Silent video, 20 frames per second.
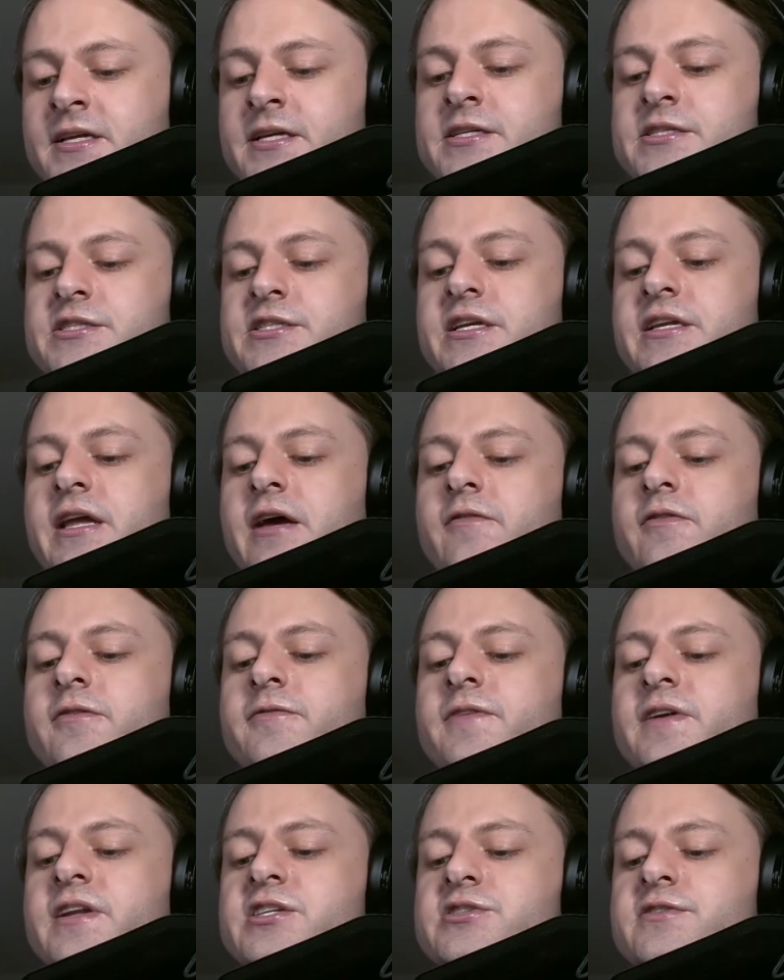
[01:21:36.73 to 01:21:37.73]
She never
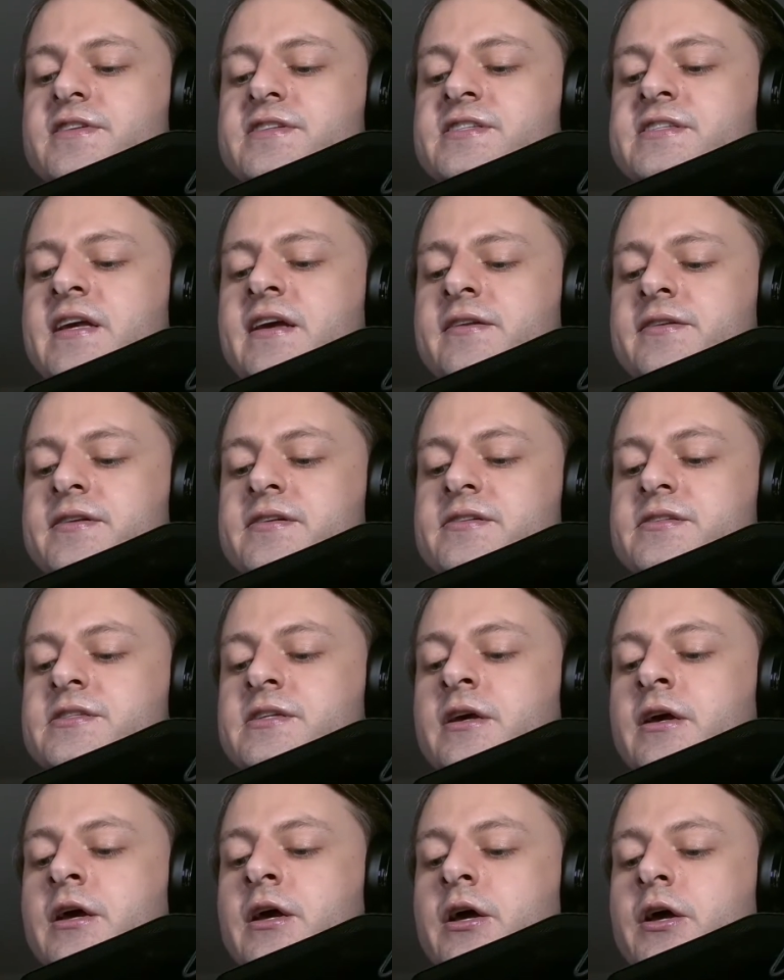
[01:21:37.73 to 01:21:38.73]
finished the sentence,
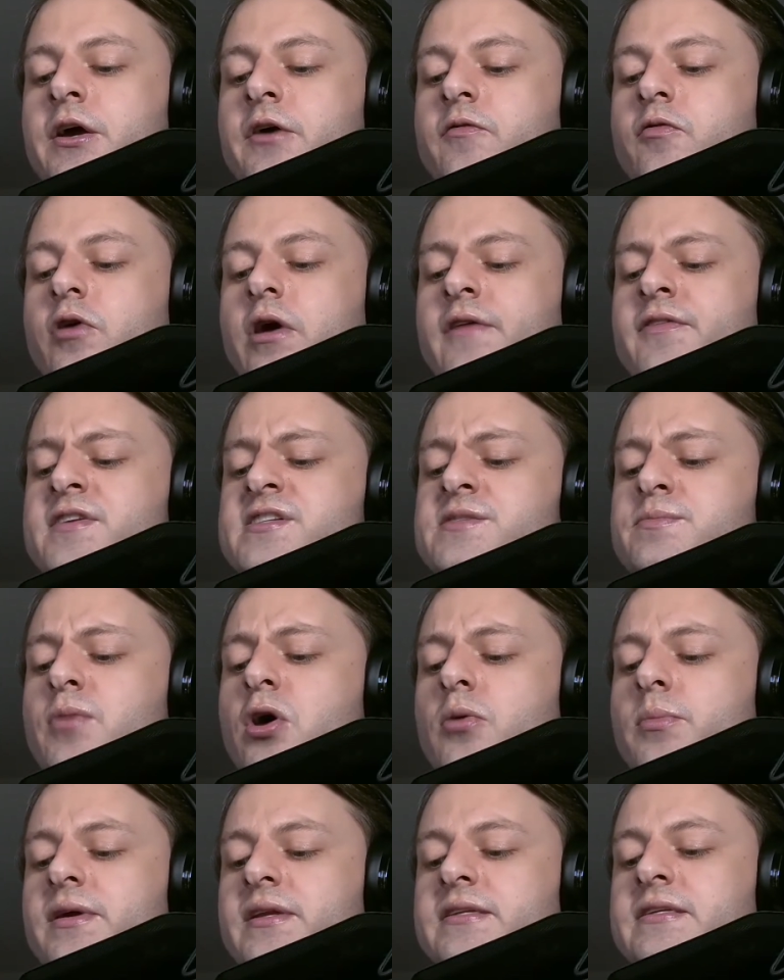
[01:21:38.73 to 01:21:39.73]
for at this
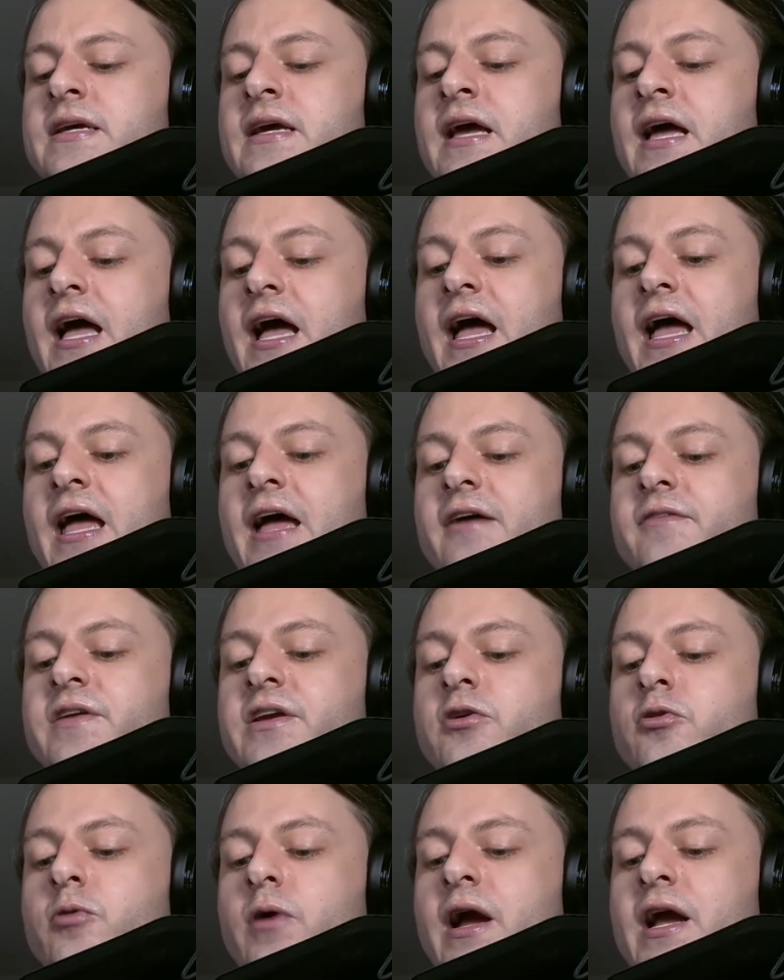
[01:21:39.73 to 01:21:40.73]
moment a heavy
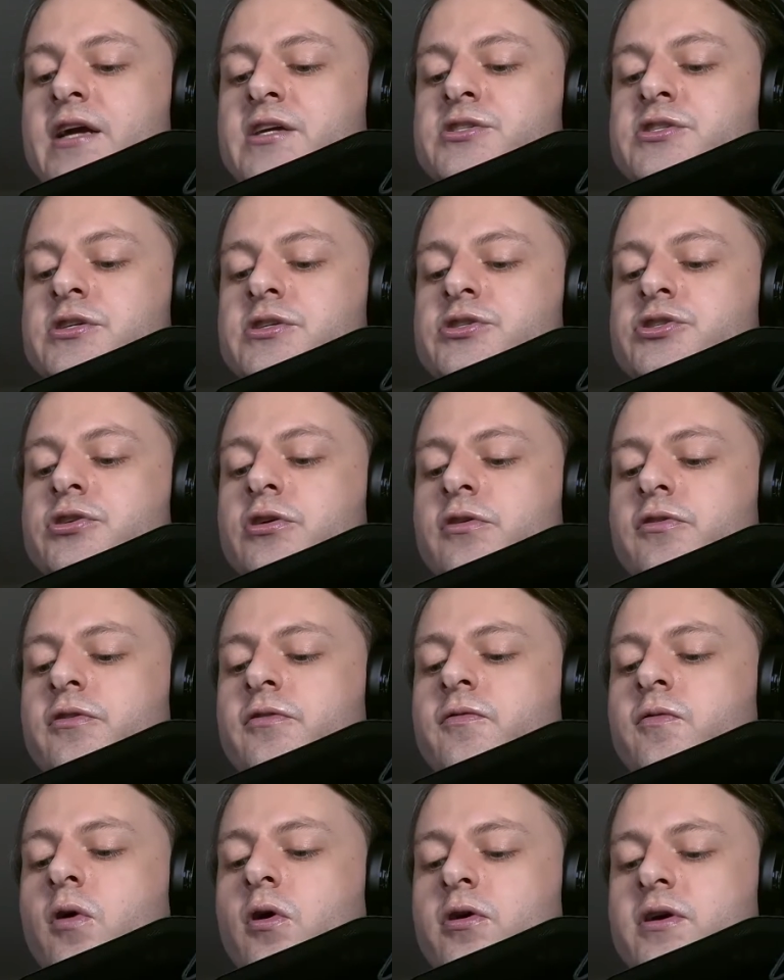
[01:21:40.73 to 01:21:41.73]
crash shook the
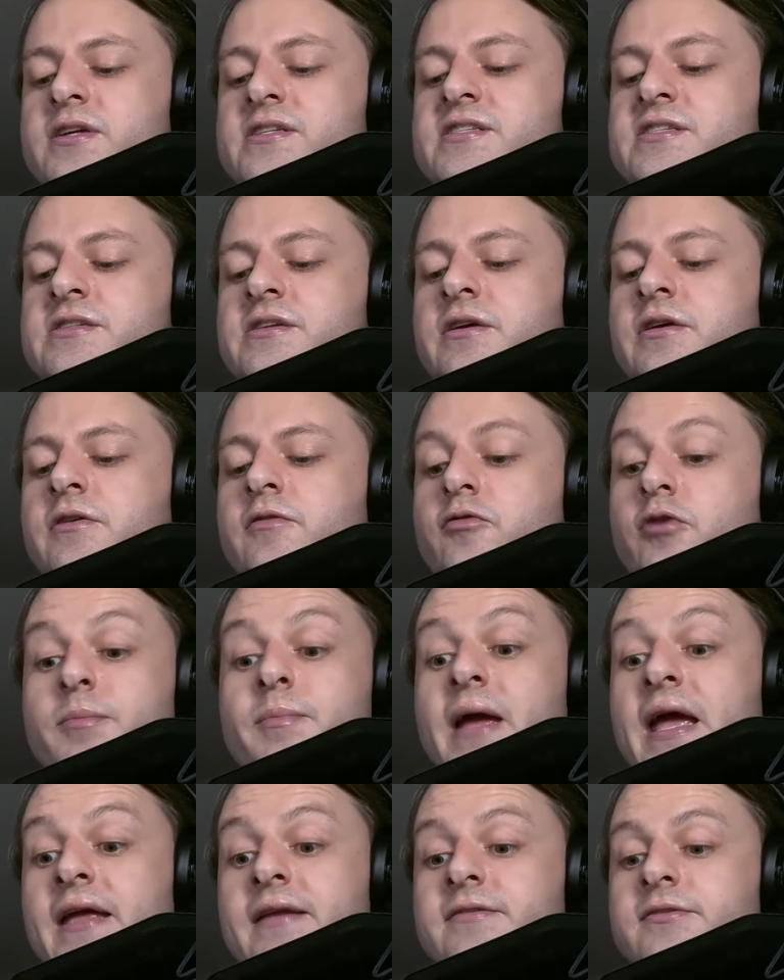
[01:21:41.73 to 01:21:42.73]
forest
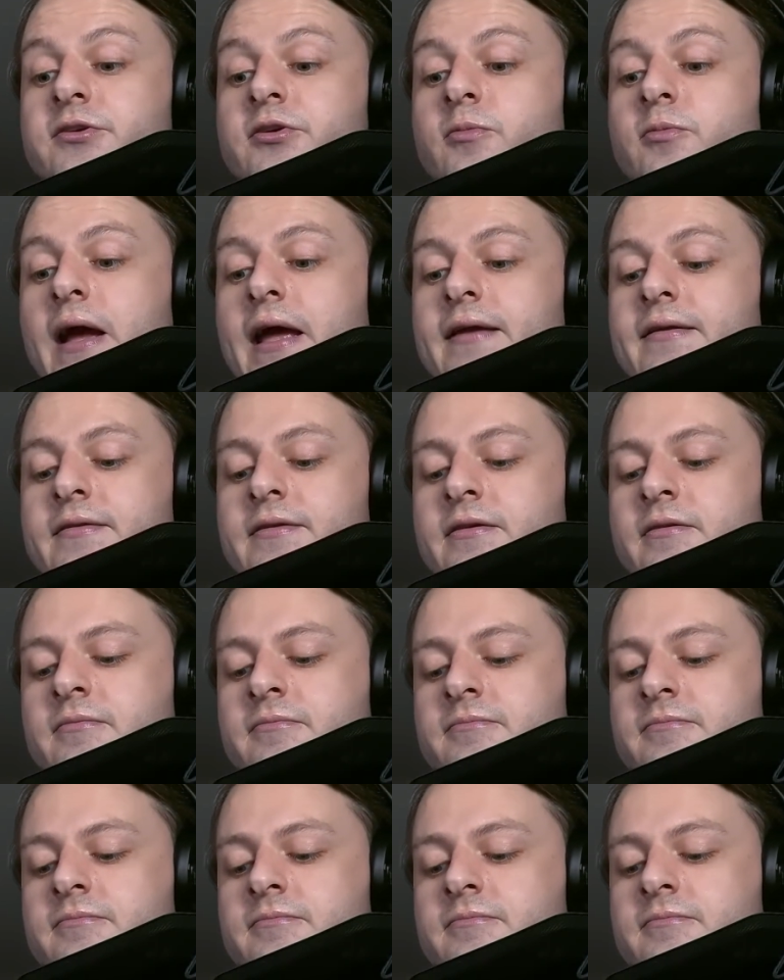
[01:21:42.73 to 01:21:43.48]
from end to end.